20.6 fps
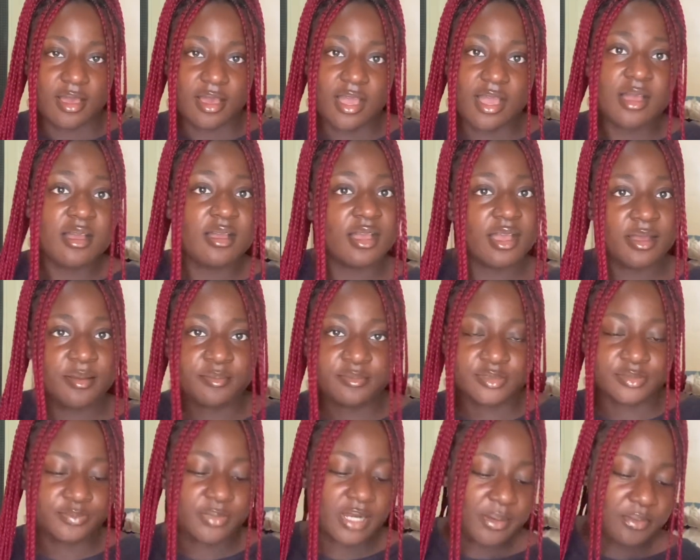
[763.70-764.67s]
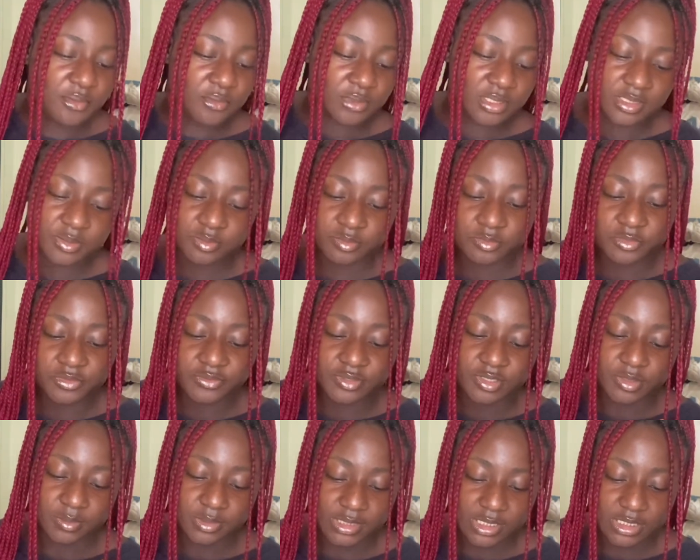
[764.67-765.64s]
I'm probably watching movies
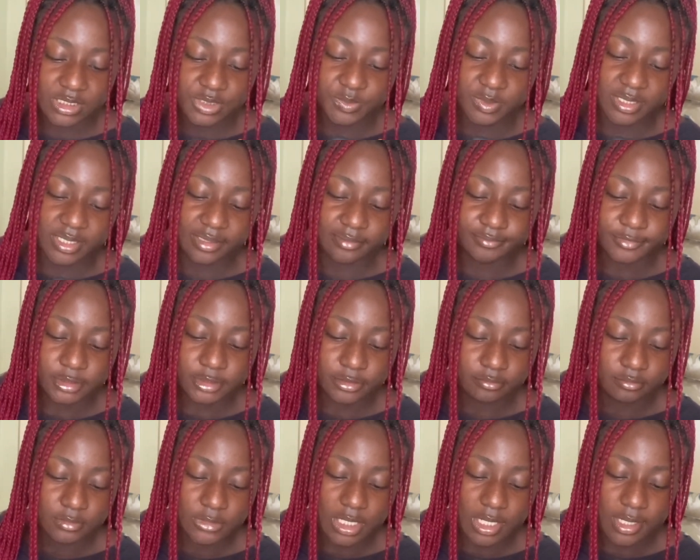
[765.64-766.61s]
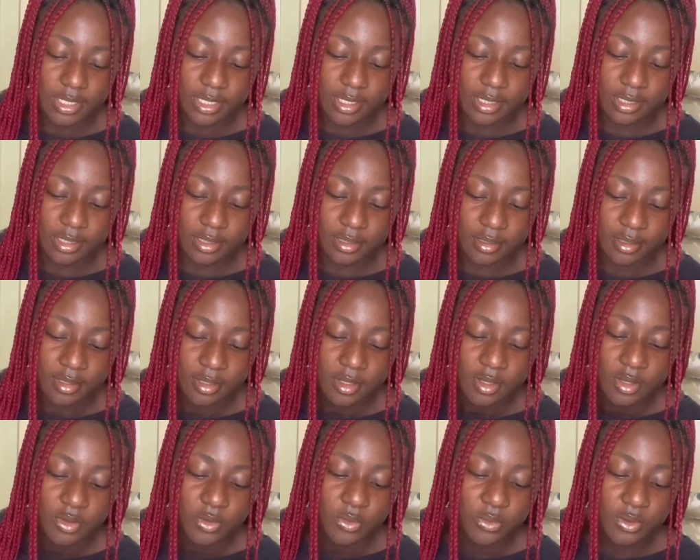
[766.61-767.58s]
sometimes, but like, nah.
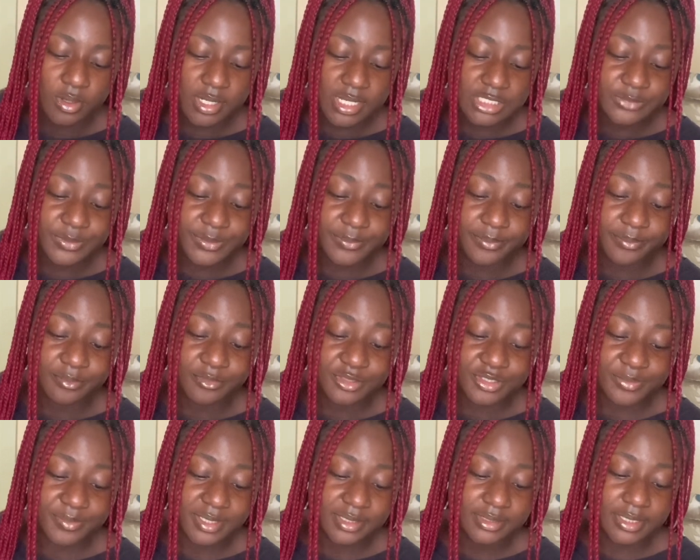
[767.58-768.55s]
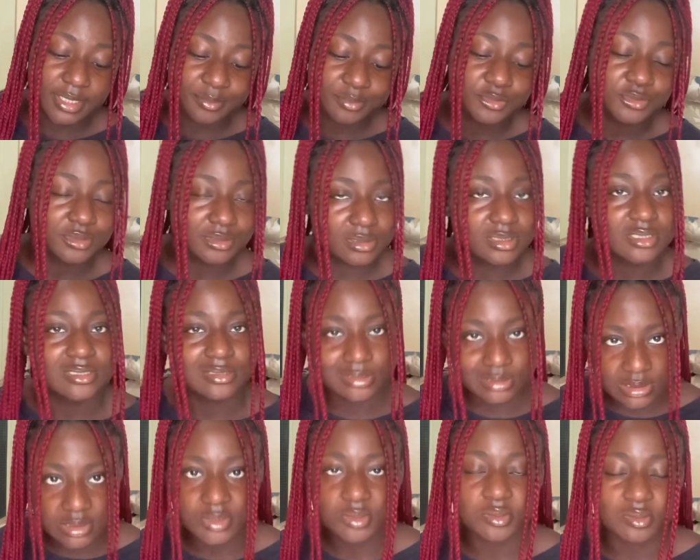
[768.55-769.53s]
What do I spend most of my time doing?
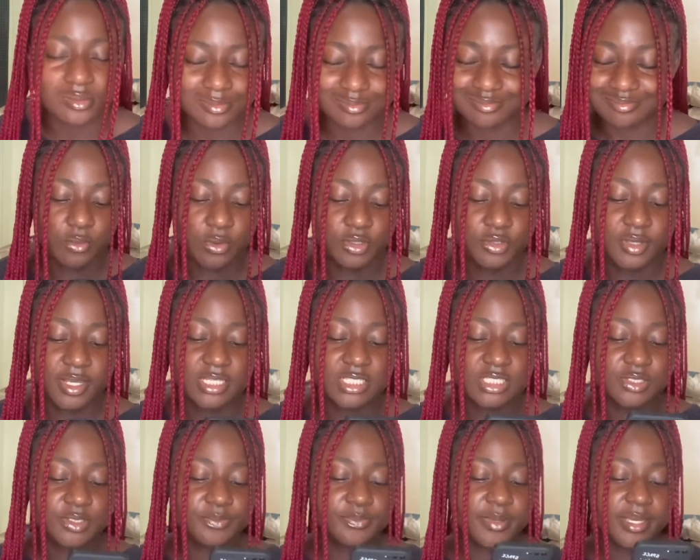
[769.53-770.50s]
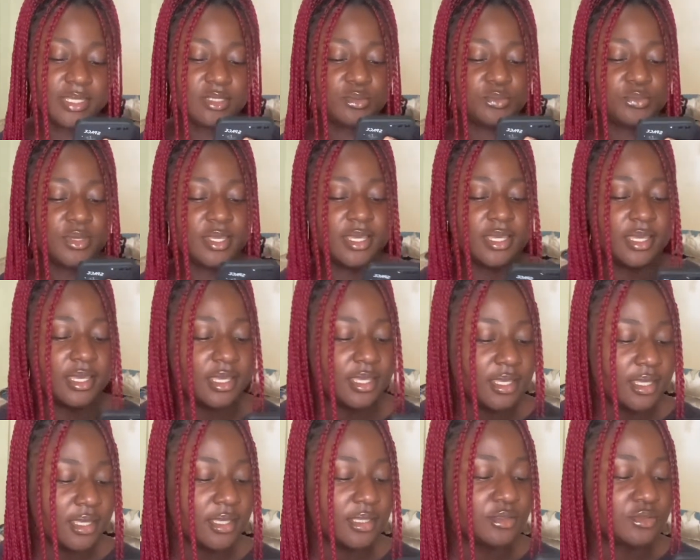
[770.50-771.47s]
TikTok. What do I spend
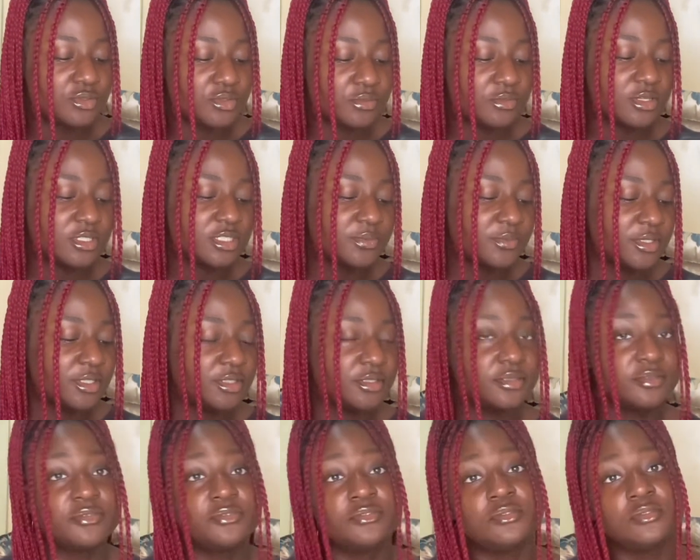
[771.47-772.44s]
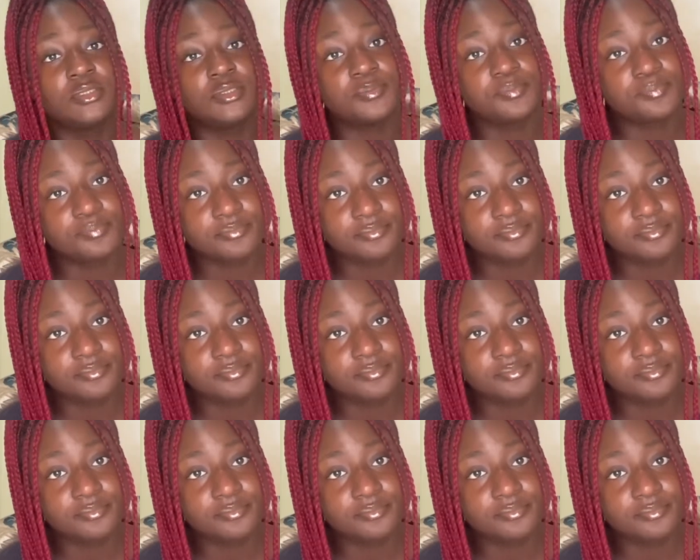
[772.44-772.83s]
way too much money on? Food.